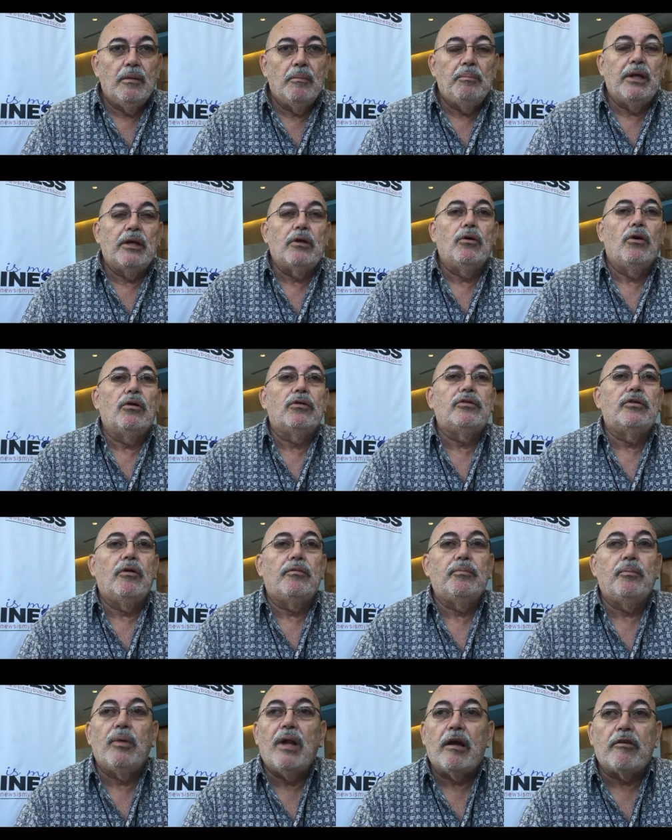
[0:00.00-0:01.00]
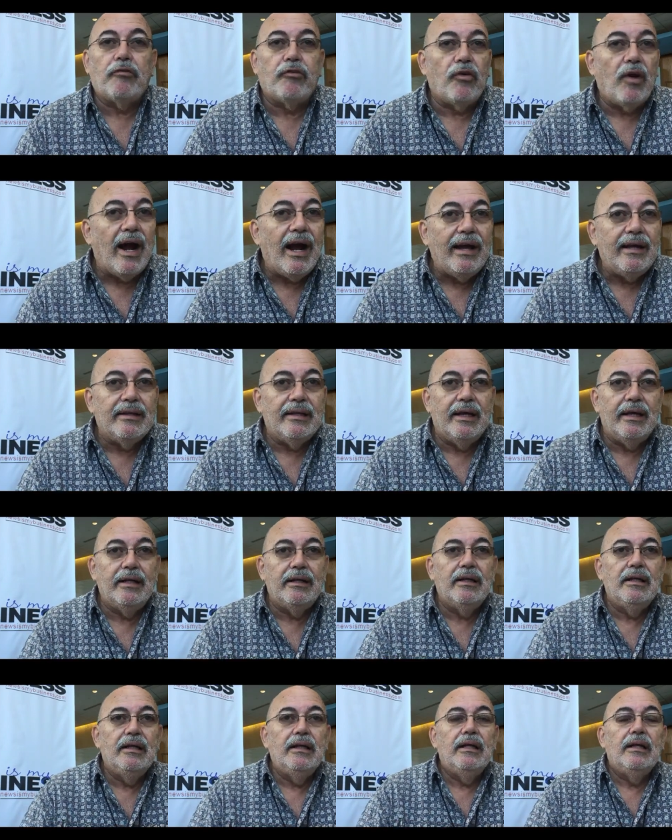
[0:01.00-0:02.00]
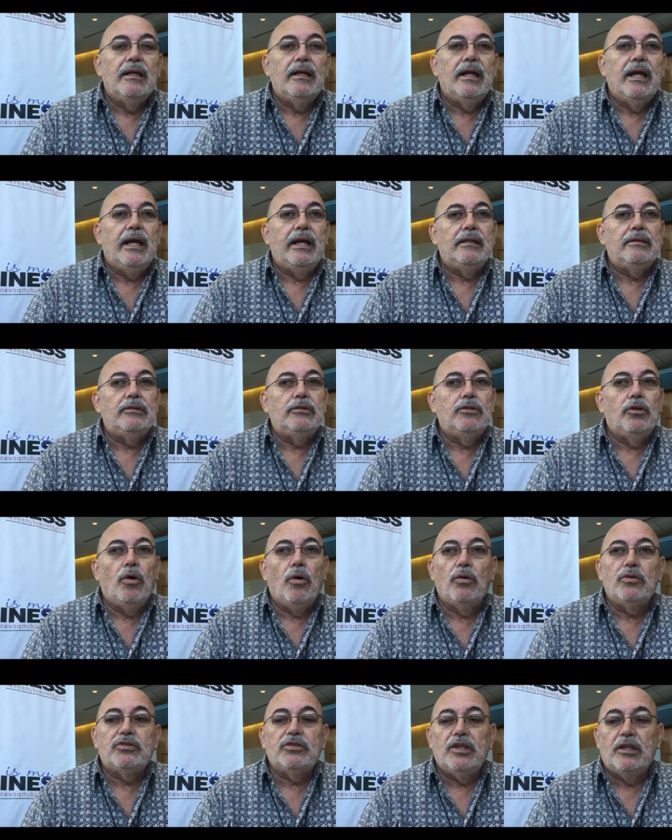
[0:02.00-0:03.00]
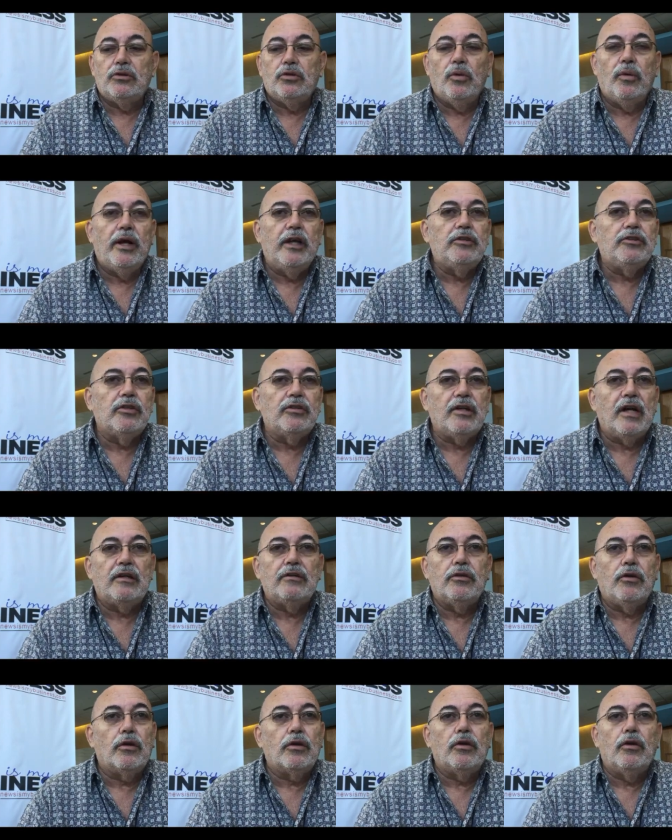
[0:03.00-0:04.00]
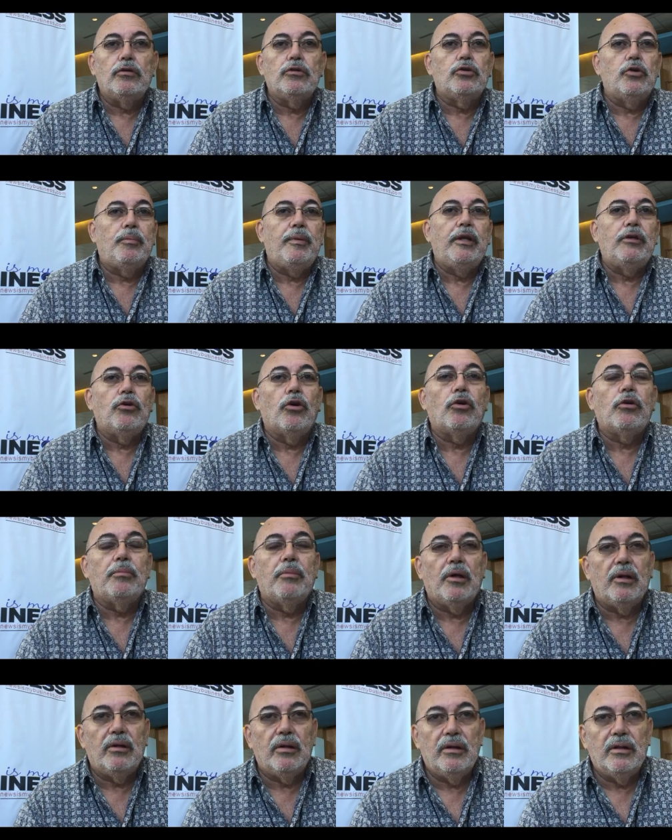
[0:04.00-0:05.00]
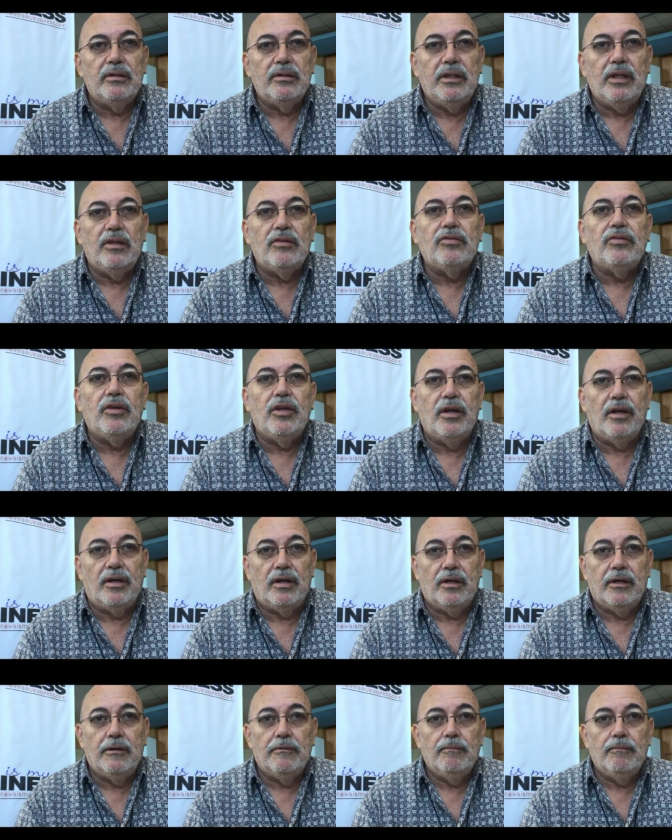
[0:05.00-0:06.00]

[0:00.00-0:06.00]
because of Black Friday, and those situations are not going to be normal this year. Mm